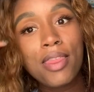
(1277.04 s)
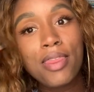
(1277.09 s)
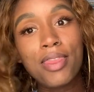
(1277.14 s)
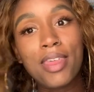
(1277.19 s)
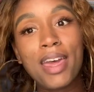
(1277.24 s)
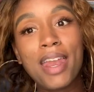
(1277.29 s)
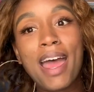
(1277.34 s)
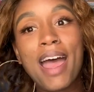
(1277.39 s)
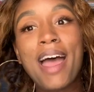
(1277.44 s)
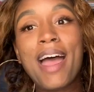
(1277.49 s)

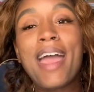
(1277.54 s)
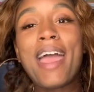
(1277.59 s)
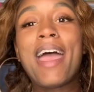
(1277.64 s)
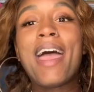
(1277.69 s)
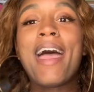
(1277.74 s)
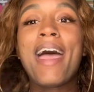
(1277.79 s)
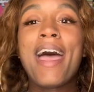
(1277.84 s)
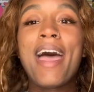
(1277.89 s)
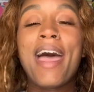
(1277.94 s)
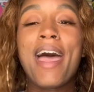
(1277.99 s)
that I
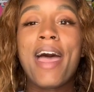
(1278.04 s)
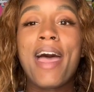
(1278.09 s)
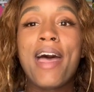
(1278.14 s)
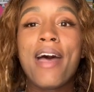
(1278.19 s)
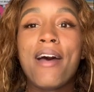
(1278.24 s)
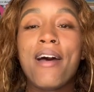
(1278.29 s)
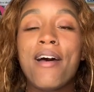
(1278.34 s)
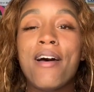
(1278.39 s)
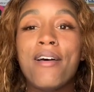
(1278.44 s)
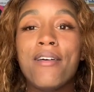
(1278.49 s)

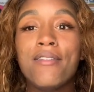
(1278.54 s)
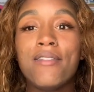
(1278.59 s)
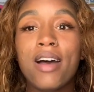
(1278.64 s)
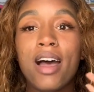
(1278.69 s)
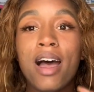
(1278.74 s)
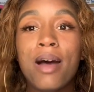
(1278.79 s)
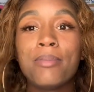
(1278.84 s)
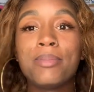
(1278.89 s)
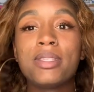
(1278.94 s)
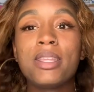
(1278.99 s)
have.
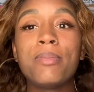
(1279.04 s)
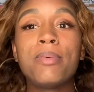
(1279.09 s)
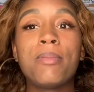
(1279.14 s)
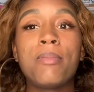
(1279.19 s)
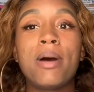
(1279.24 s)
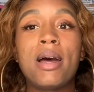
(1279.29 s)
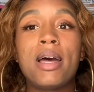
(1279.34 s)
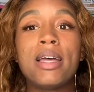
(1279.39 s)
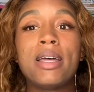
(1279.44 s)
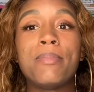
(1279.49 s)
I'm stepping
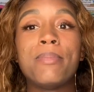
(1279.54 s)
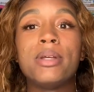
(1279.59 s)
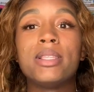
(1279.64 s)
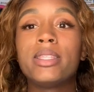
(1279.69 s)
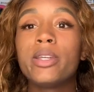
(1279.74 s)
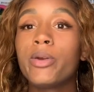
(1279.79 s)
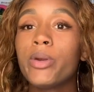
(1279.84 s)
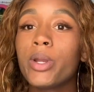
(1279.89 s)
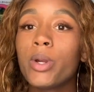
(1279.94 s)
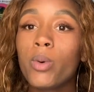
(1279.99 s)
my
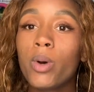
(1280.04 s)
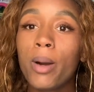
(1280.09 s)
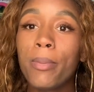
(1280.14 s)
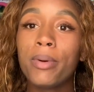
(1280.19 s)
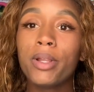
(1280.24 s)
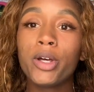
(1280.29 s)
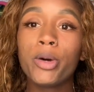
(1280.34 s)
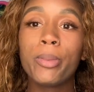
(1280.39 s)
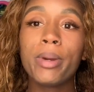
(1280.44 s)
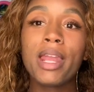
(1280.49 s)
material up
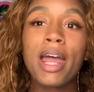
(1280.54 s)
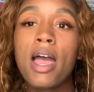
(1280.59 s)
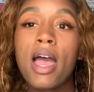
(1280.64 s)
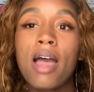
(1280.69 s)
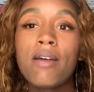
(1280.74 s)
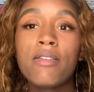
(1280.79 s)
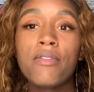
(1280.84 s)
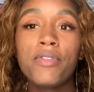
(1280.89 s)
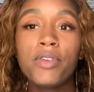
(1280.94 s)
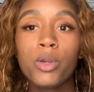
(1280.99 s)
a little bit. I
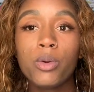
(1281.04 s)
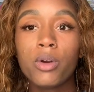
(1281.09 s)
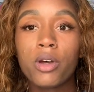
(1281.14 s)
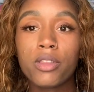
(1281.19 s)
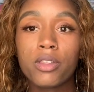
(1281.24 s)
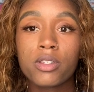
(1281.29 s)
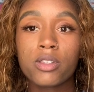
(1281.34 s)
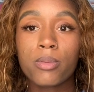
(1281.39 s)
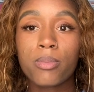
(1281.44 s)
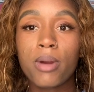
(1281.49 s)
have a few
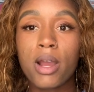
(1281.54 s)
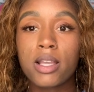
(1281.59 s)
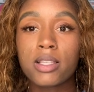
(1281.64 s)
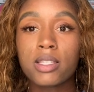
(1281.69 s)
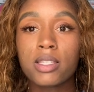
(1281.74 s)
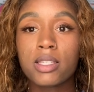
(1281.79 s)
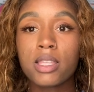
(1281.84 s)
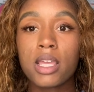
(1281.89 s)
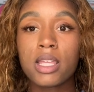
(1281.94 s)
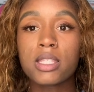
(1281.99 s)
other
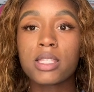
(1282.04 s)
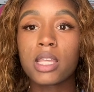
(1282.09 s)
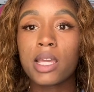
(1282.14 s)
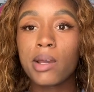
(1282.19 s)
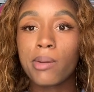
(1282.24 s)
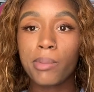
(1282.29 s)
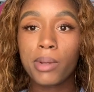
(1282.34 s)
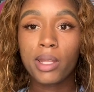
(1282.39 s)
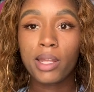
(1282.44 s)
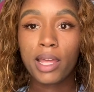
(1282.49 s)
surprises that's
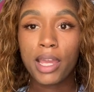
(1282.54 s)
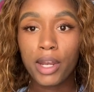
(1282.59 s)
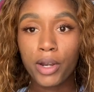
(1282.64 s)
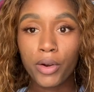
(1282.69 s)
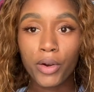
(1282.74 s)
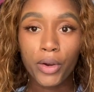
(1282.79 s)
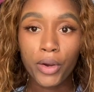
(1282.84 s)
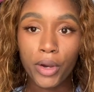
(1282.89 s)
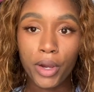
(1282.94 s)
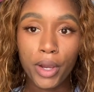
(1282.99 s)
coming
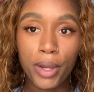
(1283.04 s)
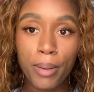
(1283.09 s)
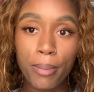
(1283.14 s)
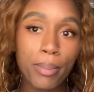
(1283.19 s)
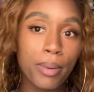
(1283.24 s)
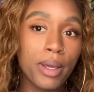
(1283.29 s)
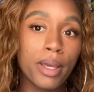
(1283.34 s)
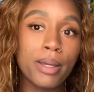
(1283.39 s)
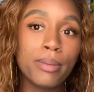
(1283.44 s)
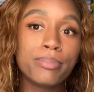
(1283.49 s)
later on,
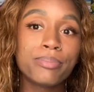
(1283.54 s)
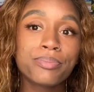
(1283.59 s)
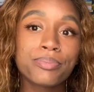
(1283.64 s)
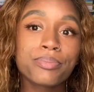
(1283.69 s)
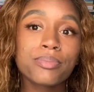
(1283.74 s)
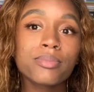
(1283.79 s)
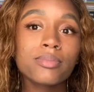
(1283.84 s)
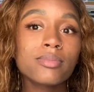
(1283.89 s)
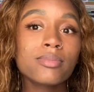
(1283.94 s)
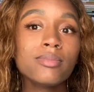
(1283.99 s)
but
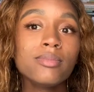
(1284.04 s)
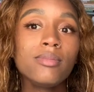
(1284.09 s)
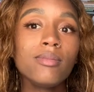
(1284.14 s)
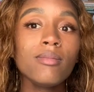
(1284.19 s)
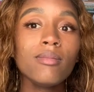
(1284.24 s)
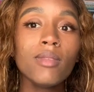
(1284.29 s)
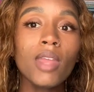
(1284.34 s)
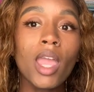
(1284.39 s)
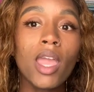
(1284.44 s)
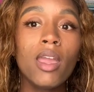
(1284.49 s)

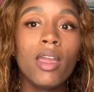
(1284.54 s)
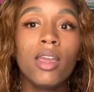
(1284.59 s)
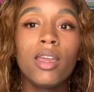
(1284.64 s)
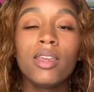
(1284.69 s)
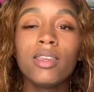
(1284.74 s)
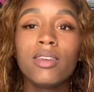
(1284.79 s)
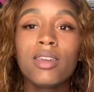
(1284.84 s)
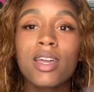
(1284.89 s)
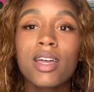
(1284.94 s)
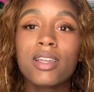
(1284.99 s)

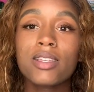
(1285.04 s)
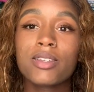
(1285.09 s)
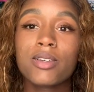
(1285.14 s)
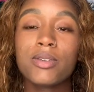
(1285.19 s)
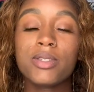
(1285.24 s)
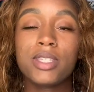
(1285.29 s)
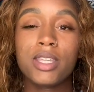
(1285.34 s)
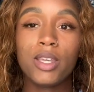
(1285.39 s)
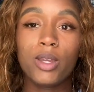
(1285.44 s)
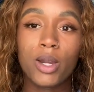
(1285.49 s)
you guys gonna
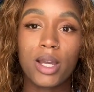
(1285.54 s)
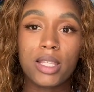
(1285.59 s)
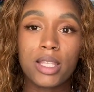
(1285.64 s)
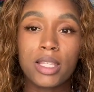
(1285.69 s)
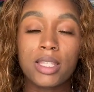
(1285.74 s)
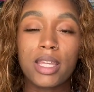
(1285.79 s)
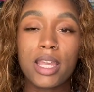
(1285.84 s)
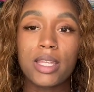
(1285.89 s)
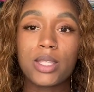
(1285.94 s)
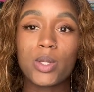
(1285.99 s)
see. You have to
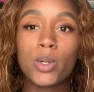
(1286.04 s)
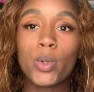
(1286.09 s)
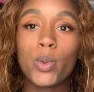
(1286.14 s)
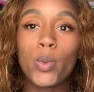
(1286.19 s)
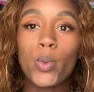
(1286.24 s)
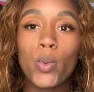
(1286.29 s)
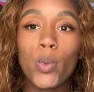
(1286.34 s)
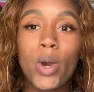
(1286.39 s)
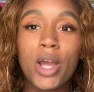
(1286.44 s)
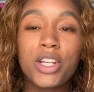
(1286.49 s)
stay
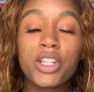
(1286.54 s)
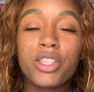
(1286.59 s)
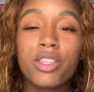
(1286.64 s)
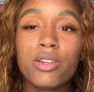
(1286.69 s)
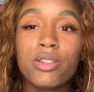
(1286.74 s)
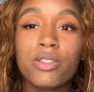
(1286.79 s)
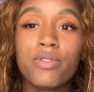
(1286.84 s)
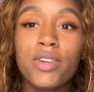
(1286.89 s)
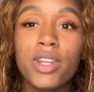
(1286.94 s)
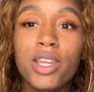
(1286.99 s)
tuned, watch
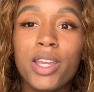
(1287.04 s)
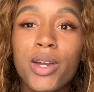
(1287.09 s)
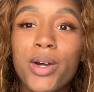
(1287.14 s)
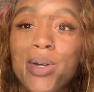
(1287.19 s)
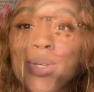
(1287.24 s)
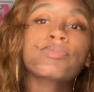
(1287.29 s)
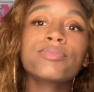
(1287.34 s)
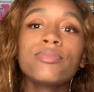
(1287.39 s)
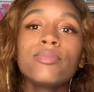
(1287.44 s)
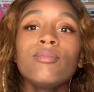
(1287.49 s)
those
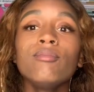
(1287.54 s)
videos.